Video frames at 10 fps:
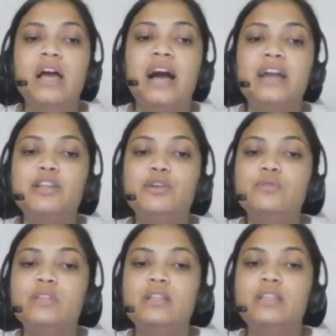And
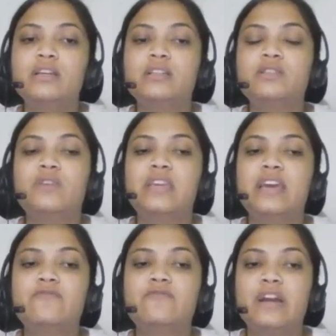using this we
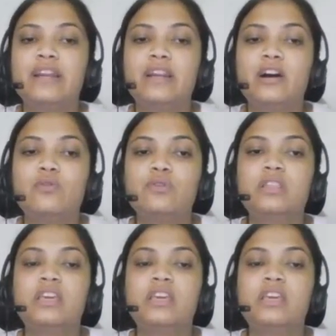can find out